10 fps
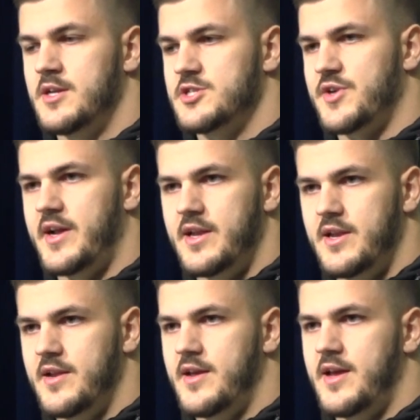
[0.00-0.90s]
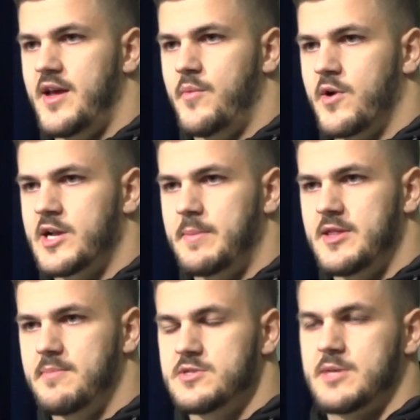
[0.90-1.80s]
training and, and working to be
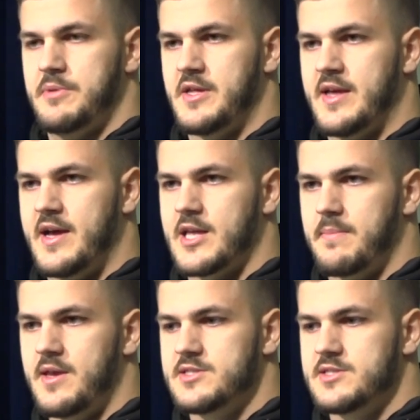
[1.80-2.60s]
the most complete guy I can be.